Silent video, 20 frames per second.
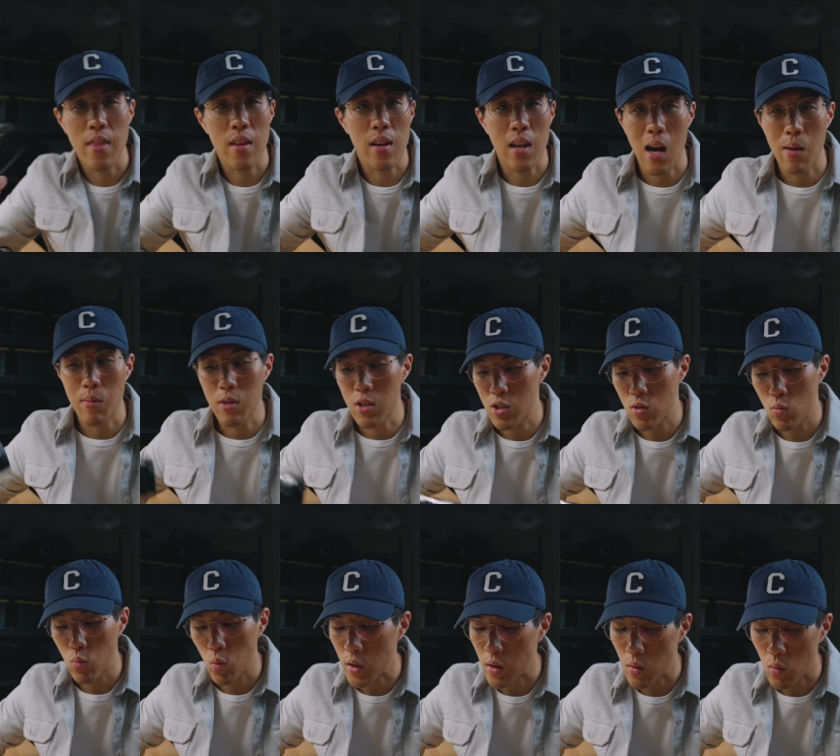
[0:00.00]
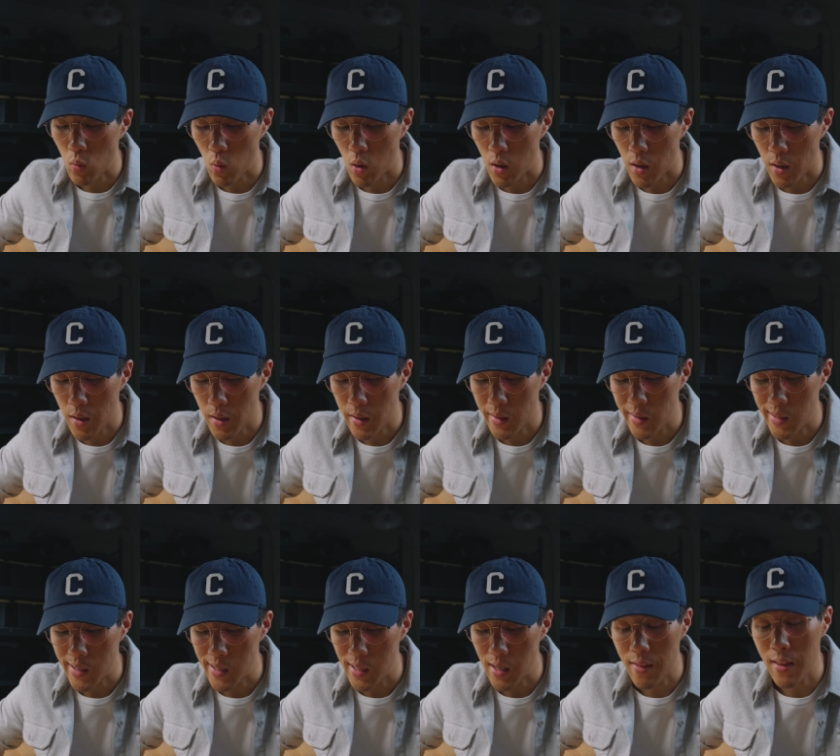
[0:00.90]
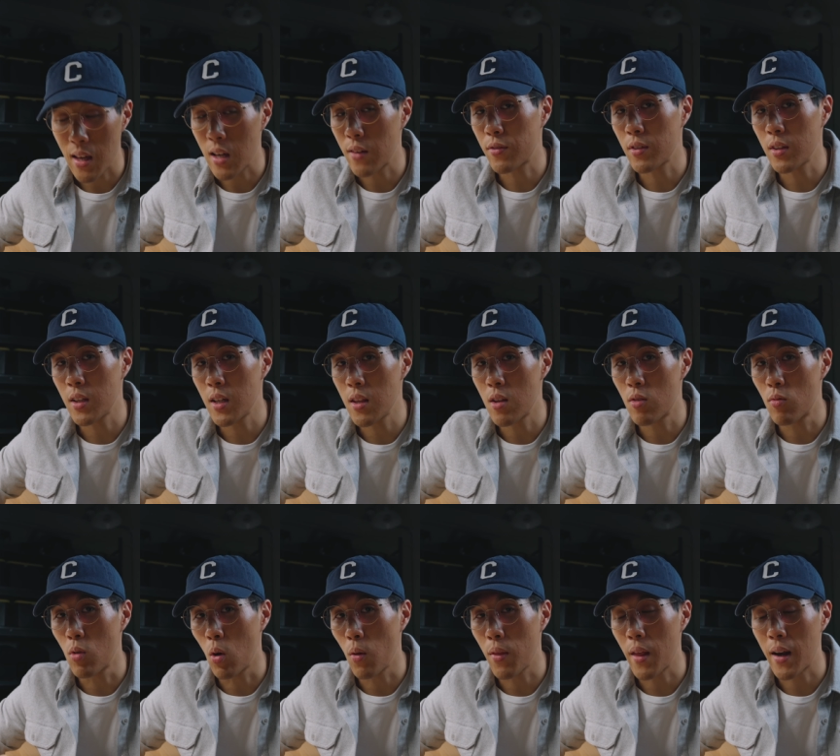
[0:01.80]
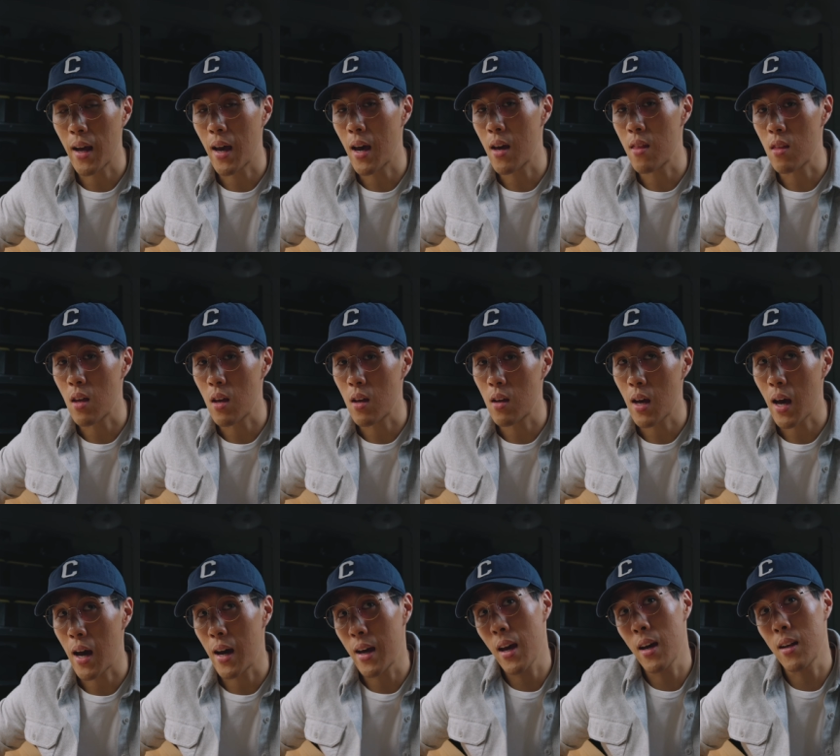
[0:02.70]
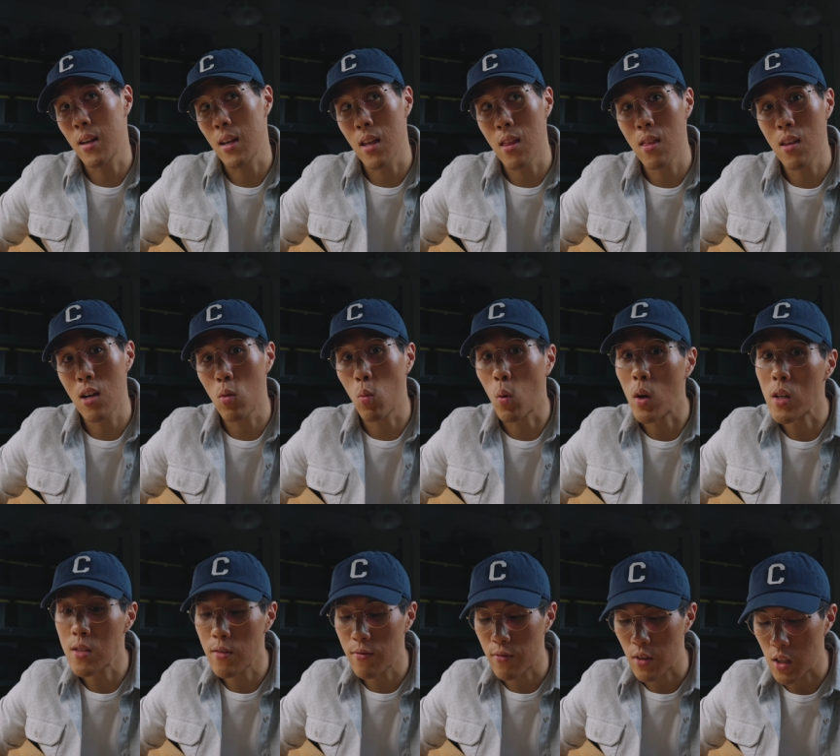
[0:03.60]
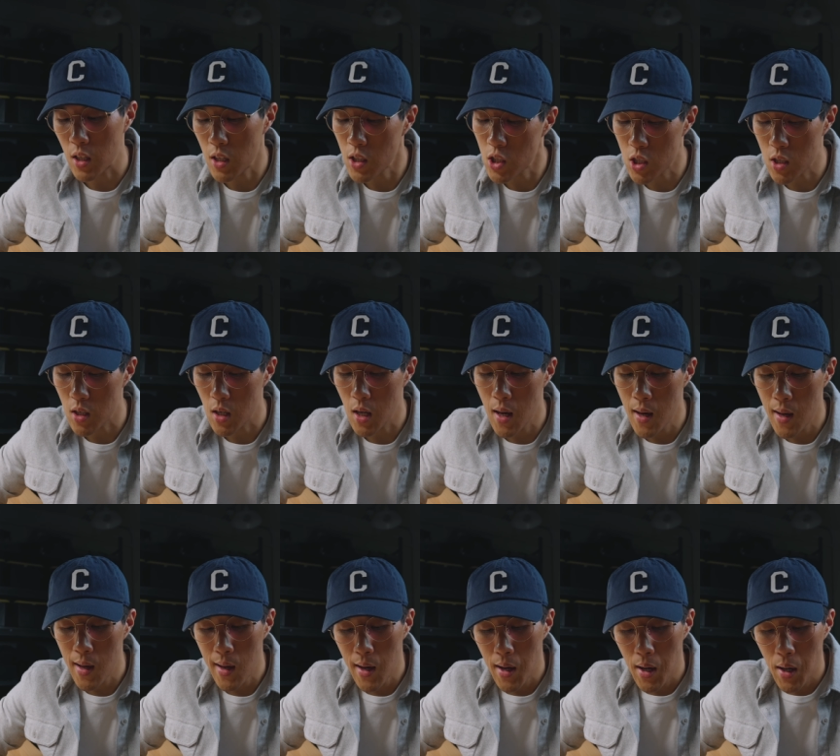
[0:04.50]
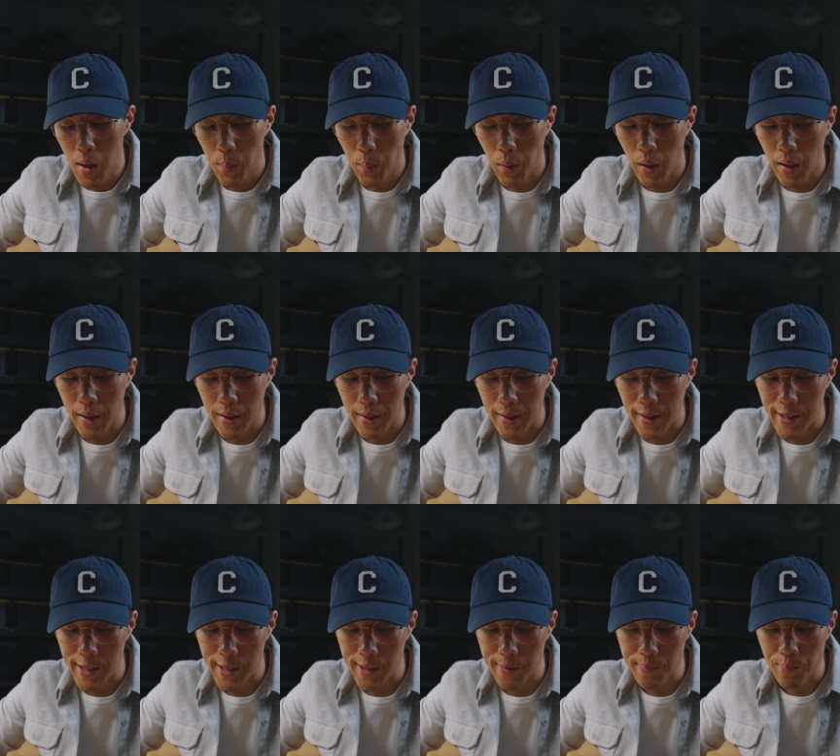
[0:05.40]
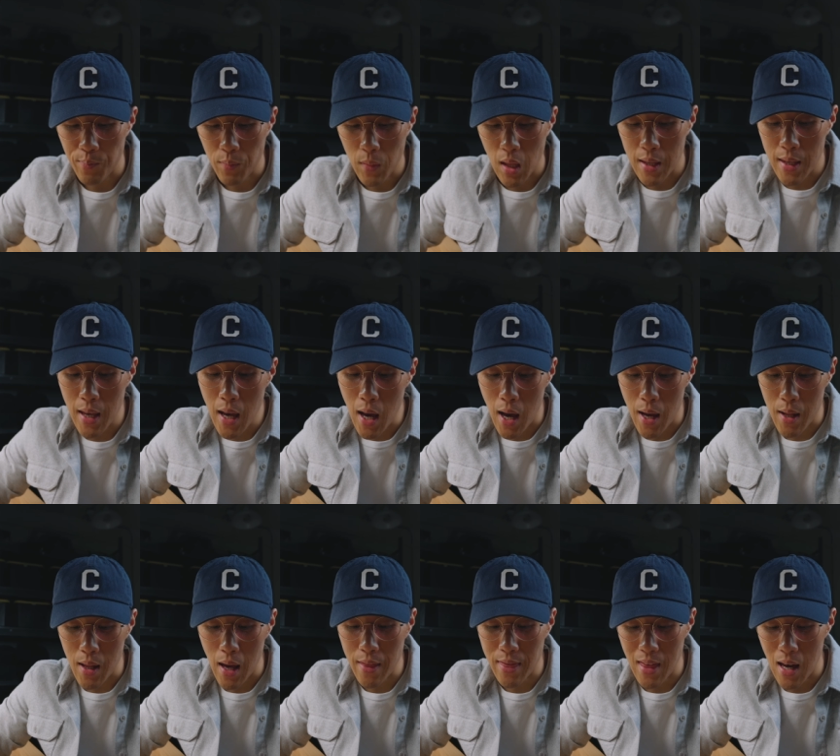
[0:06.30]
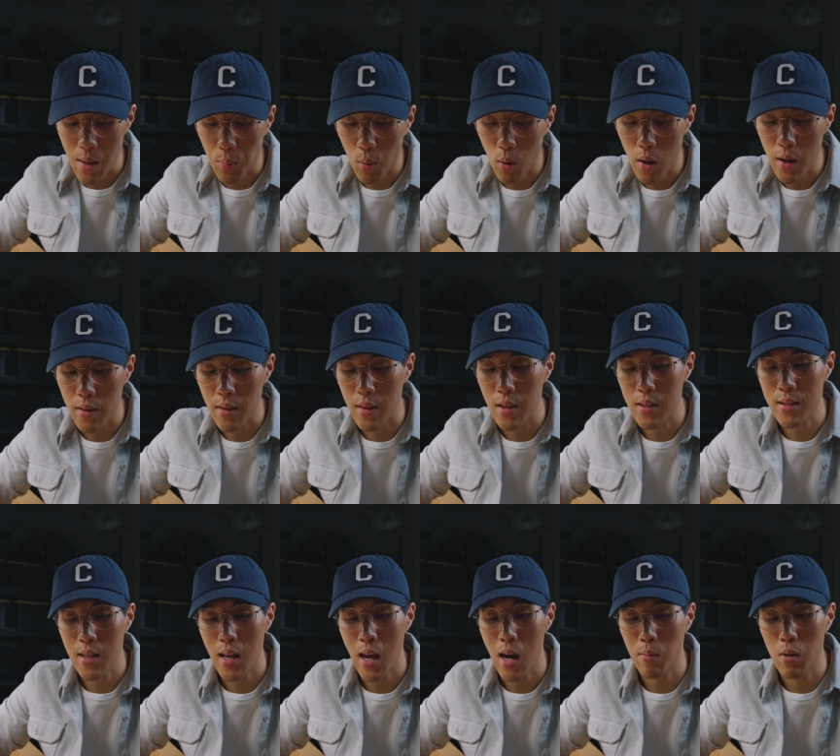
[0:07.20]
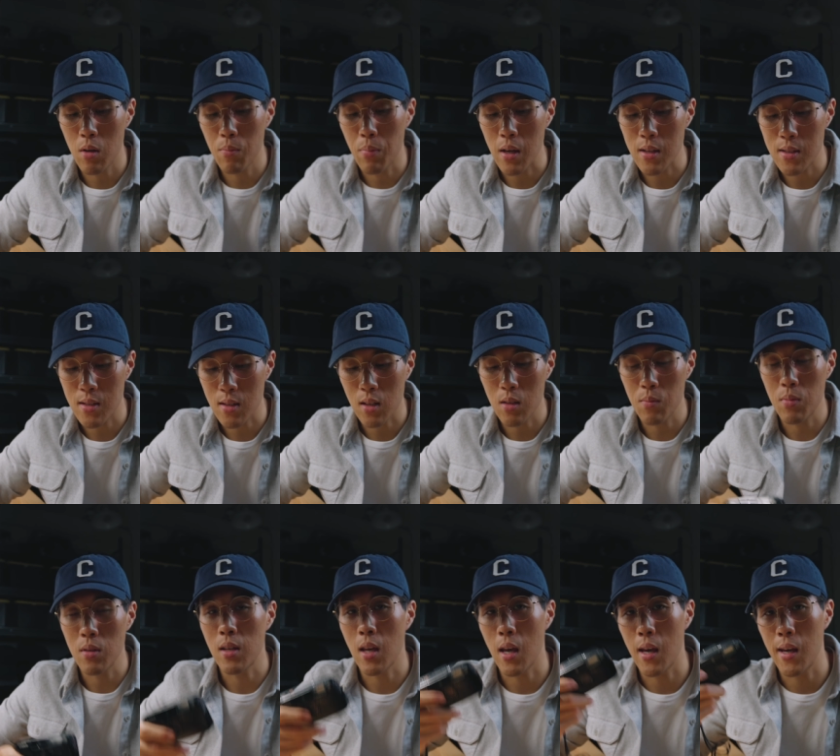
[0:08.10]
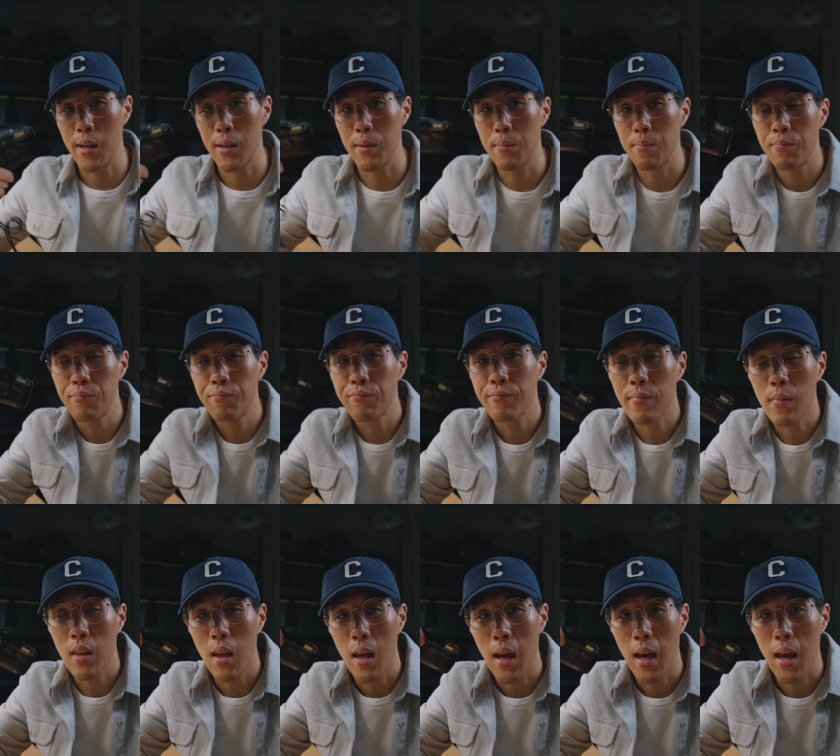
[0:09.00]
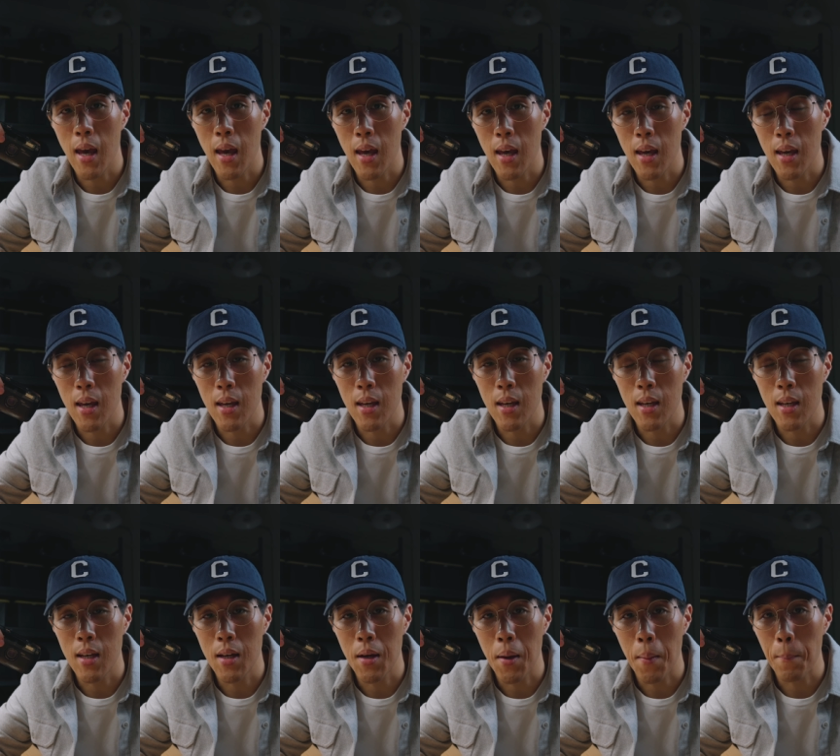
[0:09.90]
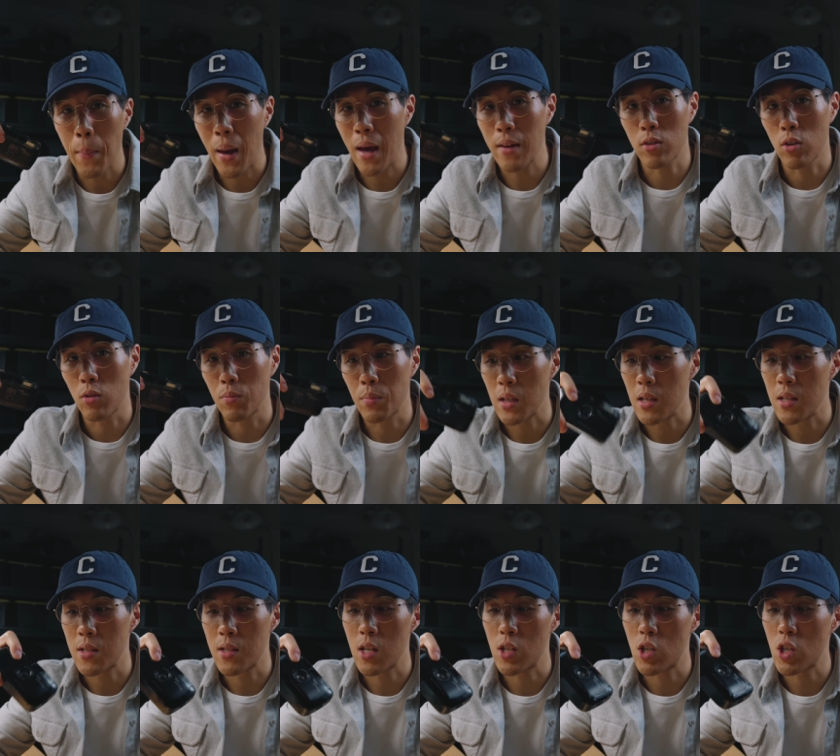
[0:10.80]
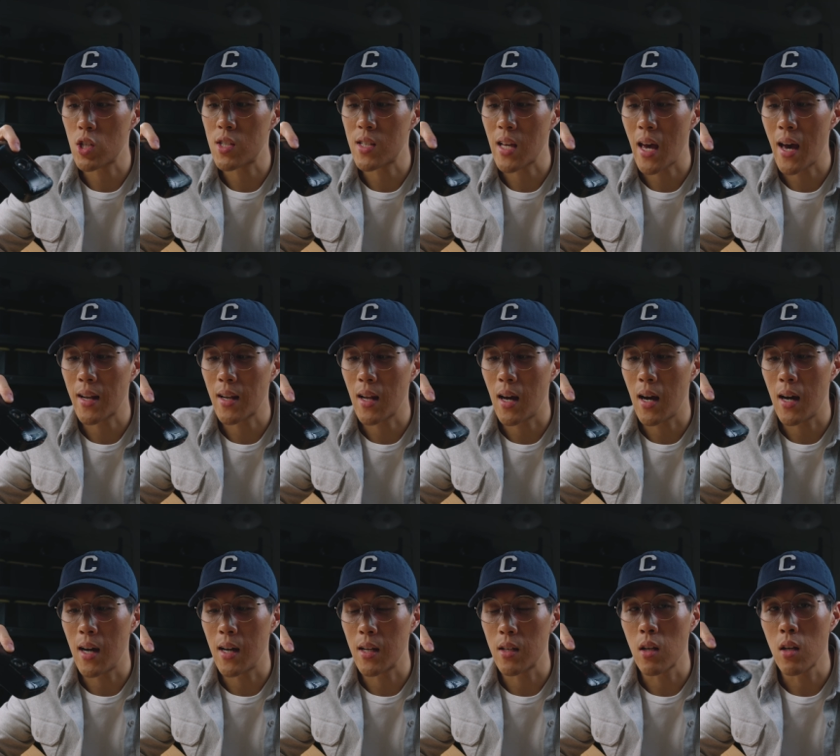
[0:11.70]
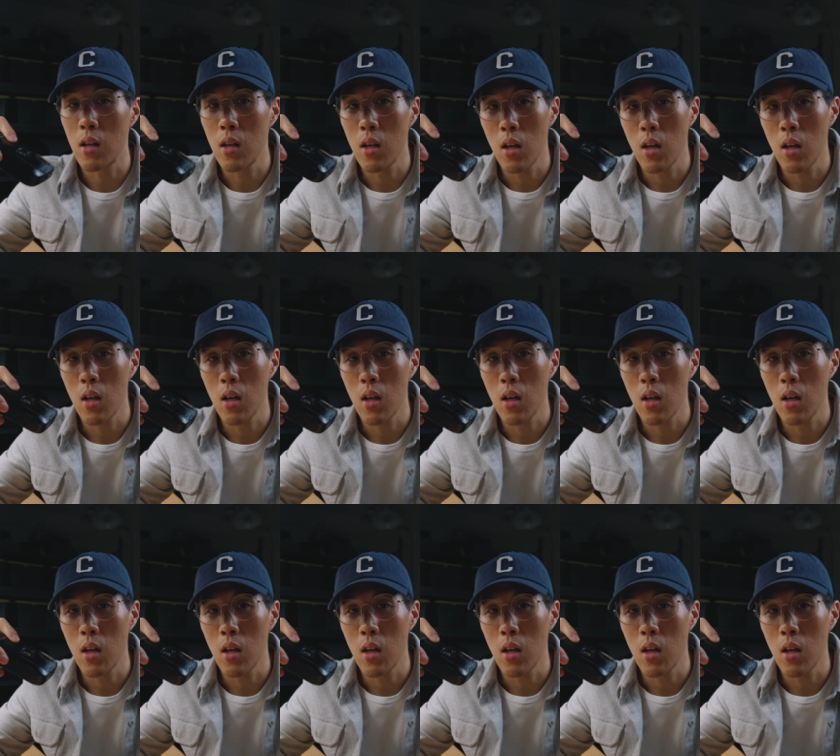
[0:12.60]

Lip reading: the camera just wouldn't work. Thankfully, the roll that I had in there was finished. But yeah, at that point, this camera basically became a mantelpiece. It just sat on